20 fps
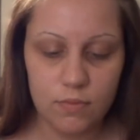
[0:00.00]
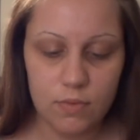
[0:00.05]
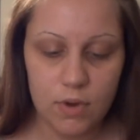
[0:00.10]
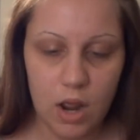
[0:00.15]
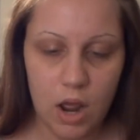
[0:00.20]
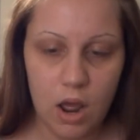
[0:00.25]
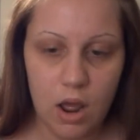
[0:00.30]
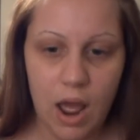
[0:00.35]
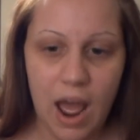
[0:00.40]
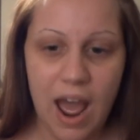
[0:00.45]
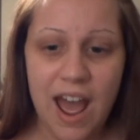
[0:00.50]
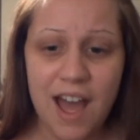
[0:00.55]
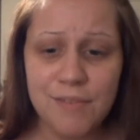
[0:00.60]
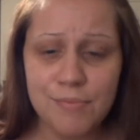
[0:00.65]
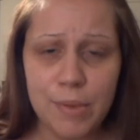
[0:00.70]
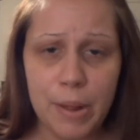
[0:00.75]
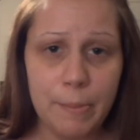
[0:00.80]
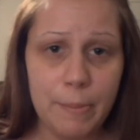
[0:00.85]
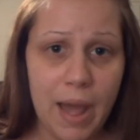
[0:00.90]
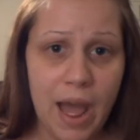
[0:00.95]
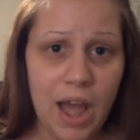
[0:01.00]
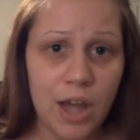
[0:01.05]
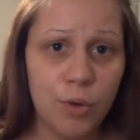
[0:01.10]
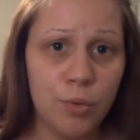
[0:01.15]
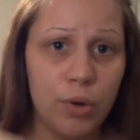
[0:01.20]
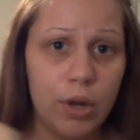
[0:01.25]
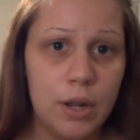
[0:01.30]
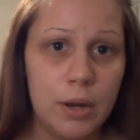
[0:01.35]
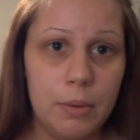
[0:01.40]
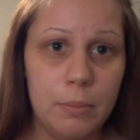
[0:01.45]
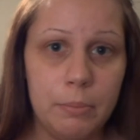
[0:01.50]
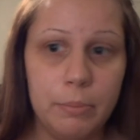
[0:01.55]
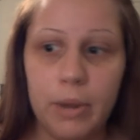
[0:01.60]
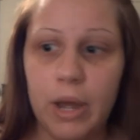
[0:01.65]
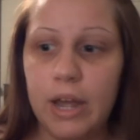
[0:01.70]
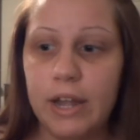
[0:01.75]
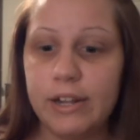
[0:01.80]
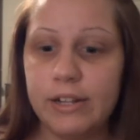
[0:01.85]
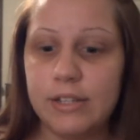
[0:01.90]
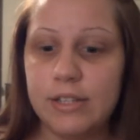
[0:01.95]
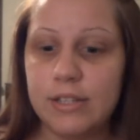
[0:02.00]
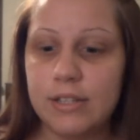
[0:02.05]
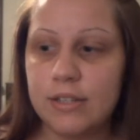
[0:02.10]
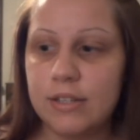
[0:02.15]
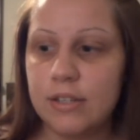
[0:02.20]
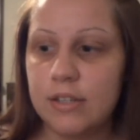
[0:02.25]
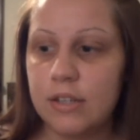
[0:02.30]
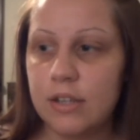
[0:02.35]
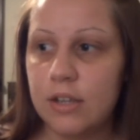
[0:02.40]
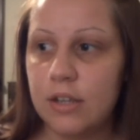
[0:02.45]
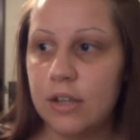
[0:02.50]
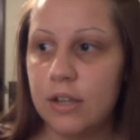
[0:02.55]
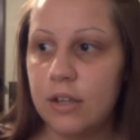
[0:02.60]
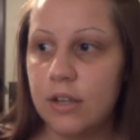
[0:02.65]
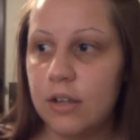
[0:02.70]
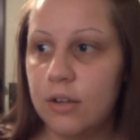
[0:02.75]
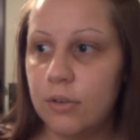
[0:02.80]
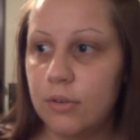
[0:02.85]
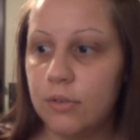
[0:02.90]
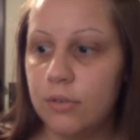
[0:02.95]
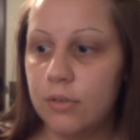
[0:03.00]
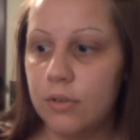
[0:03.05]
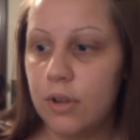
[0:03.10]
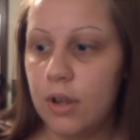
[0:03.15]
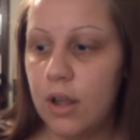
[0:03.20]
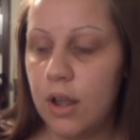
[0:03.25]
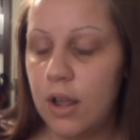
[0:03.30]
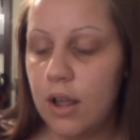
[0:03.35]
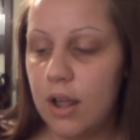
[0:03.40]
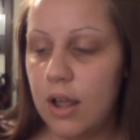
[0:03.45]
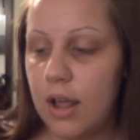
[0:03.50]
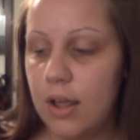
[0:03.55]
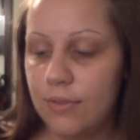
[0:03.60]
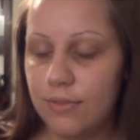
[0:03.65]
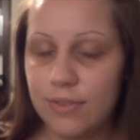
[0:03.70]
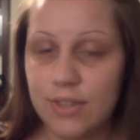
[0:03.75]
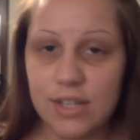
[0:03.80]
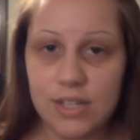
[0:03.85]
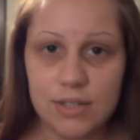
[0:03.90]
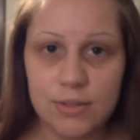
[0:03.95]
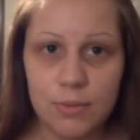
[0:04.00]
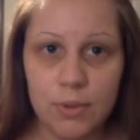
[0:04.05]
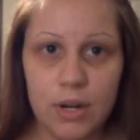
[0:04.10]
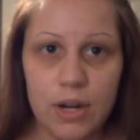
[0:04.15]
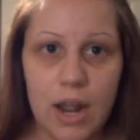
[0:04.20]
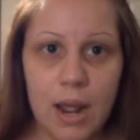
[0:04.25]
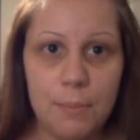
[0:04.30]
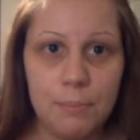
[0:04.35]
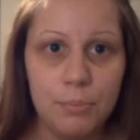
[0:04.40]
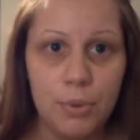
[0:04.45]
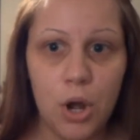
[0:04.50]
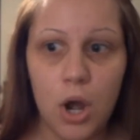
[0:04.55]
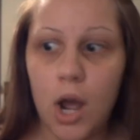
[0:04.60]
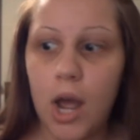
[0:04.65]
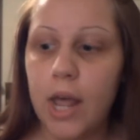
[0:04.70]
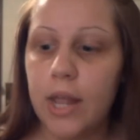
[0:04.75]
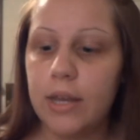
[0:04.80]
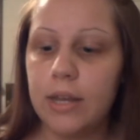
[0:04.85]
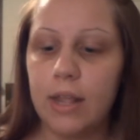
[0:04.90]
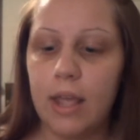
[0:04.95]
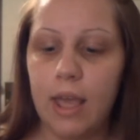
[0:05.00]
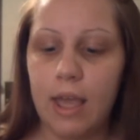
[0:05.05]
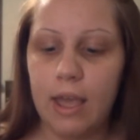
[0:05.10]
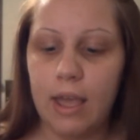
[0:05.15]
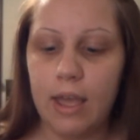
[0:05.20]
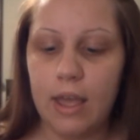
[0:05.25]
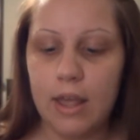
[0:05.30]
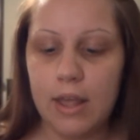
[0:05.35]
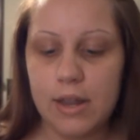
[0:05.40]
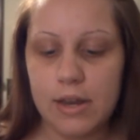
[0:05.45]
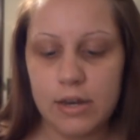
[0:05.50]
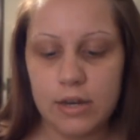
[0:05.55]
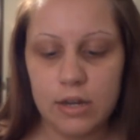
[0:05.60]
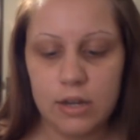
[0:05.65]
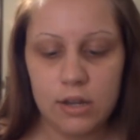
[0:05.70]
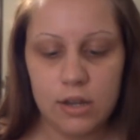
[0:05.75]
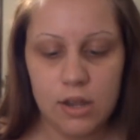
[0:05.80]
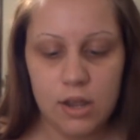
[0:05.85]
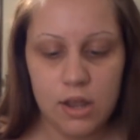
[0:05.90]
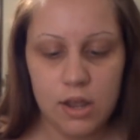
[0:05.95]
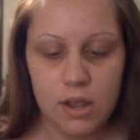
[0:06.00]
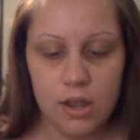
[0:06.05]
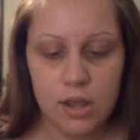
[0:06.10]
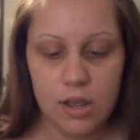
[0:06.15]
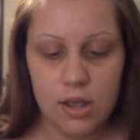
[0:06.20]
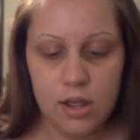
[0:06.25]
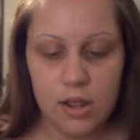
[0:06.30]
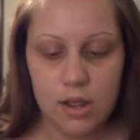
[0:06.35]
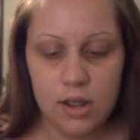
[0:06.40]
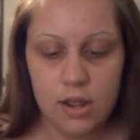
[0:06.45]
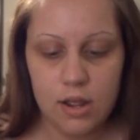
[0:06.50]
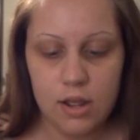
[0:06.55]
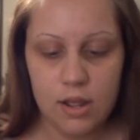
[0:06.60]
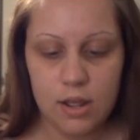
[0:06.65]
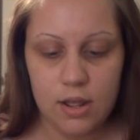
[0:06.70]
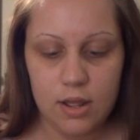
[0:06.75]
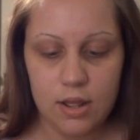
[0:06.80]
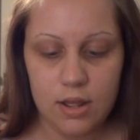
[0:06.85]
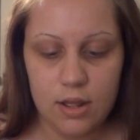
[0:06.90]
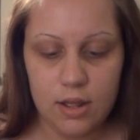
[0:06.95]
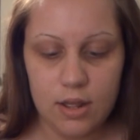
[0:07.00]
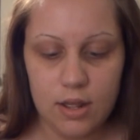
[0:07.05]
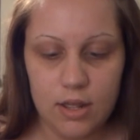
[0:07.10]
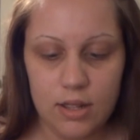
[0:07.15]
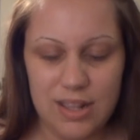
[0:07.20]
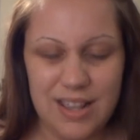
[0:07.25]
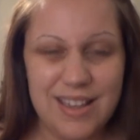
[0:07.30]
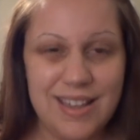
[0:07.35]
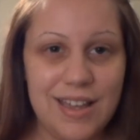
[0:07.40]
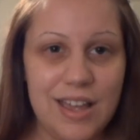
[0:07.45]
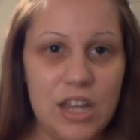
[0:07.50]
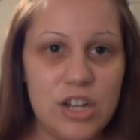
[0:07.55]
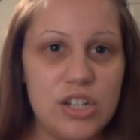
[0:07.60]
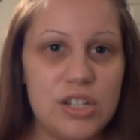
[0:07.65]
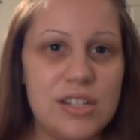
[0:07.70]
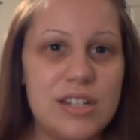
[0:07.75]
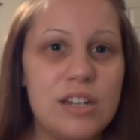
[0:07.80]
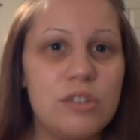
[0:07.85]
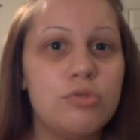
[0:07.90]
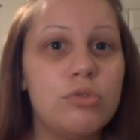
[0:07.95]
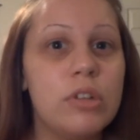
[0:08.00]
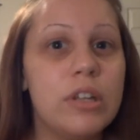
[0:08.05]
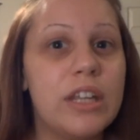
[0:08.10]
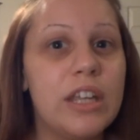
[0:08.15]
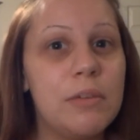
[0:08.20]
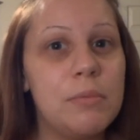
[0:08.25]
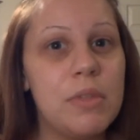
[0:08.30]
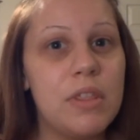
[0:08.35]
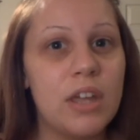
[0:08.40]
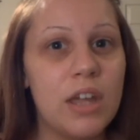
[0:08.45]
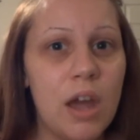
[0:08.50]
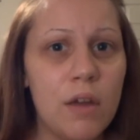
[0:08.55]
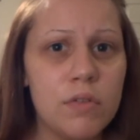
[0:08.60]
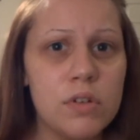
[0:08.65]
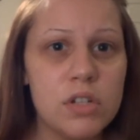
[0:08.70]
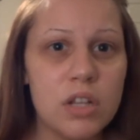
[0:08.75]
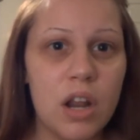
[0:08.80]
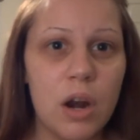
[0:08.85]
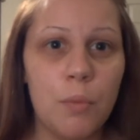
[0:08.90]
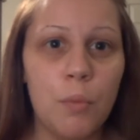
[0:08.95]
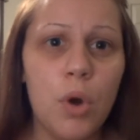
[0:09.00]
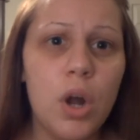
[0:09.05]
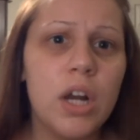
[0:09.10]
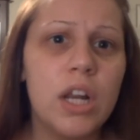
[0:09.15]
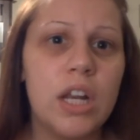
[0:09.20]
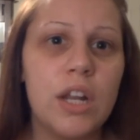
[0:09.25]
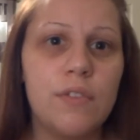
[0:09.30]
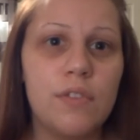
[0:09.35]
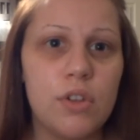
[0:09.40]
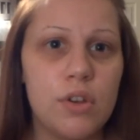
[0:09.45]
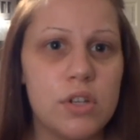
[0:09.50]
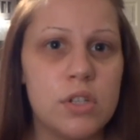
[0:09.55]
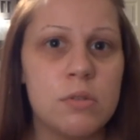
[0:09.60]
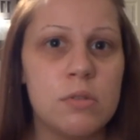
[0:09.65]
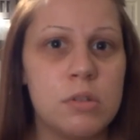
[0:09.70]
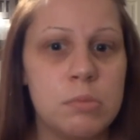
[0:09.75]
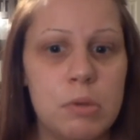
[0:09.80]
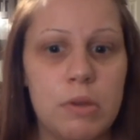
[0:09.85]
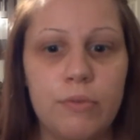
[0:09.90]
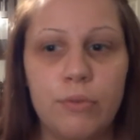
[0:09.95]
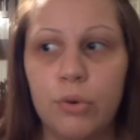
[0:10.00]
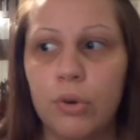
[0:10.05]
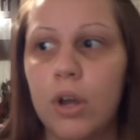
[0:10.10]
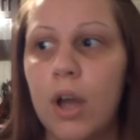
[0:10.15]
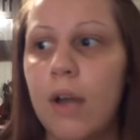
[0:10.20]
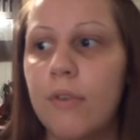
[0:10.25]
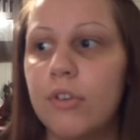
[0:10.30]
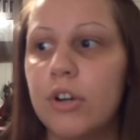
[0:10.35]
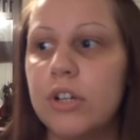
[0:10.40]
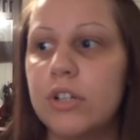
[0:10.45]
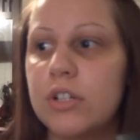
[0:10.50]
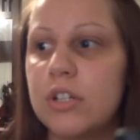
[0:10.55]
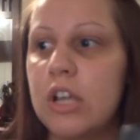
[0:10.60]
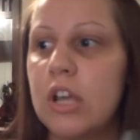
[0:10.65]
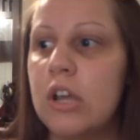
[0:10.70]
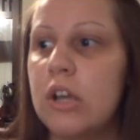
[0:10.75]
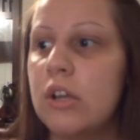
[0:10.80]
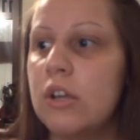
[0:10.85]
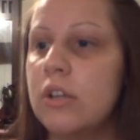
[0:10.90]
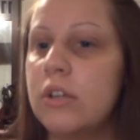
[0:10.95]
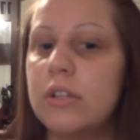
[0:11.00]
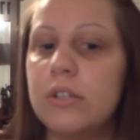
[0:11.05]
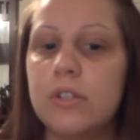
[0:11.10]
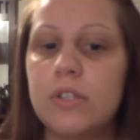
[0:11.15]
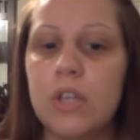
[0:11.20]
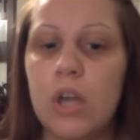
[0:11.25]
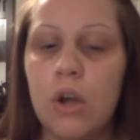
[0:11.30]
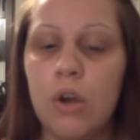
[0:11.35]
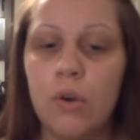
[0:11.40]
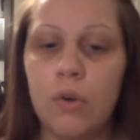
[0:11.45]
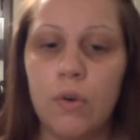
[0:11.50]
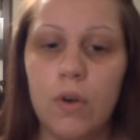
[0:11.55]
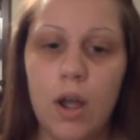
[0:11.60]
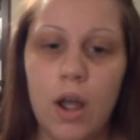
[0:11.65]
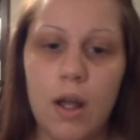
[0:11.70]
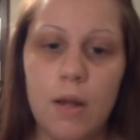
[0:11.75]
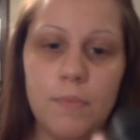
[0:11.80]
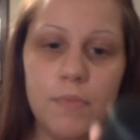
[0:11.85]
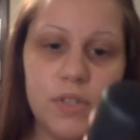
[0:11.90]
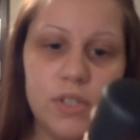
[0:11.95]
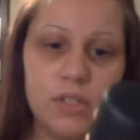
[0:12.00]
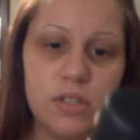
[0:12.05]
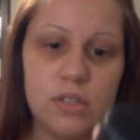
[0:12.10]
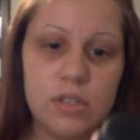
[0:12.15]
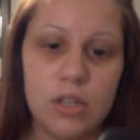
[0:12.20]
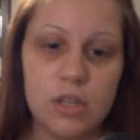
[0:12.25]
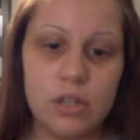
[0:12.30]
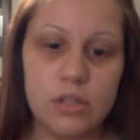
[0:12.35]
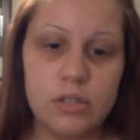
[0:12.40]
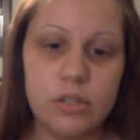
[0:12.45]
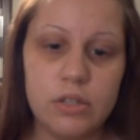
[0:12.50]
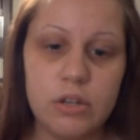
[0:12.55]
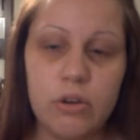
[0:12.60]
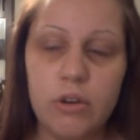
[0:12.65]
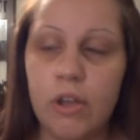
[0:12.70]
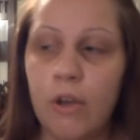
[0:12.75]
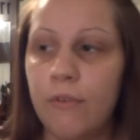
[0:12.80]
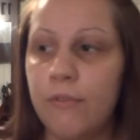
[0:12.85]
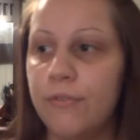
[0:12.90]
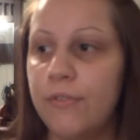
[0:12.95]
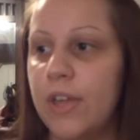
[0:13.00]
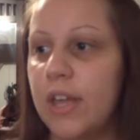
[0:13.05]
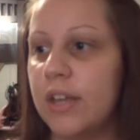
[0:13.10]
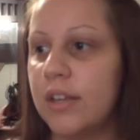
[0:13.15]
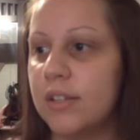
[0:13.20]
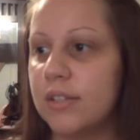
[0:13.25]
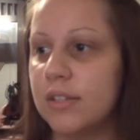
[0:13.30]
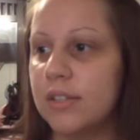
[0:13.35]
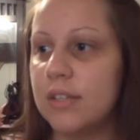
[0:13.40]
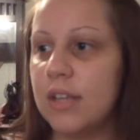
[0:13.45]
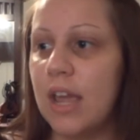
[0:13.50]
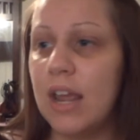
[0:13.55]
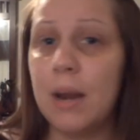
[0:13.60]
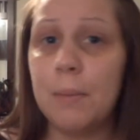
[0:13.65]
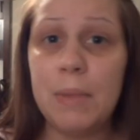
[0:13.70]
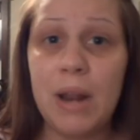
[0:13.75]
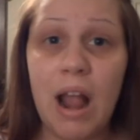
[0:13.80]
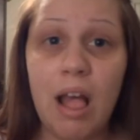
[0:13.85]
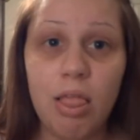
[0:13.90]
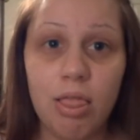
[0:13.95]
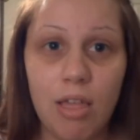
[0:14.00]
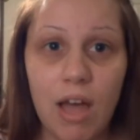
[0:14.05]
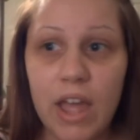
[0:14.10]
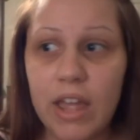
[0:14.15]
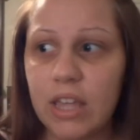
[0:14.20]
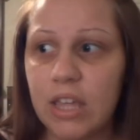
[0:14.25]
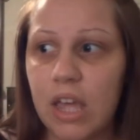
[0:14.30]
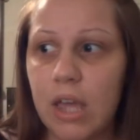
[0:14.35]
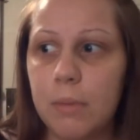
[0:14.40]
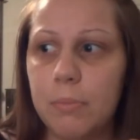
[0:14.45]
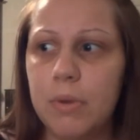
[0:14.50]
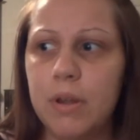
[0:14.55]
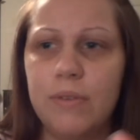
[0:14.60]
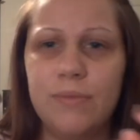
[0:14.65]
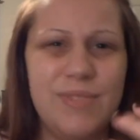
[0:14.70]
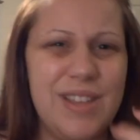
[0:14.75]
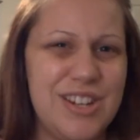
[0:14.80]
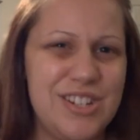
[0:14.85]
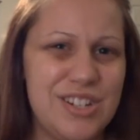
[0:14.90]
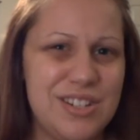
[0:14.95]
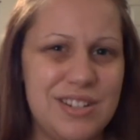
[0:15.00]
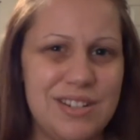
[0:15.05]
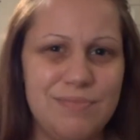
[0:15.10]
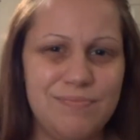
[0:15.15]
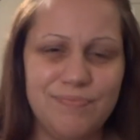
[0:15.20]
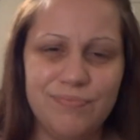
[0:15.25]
have my MAC one, but this one I bought and it just didn't really give me the coverage that I wanted, even though it's supposed to be full coverage. So this is the Studio Fix, and I mean, I like it, but it just,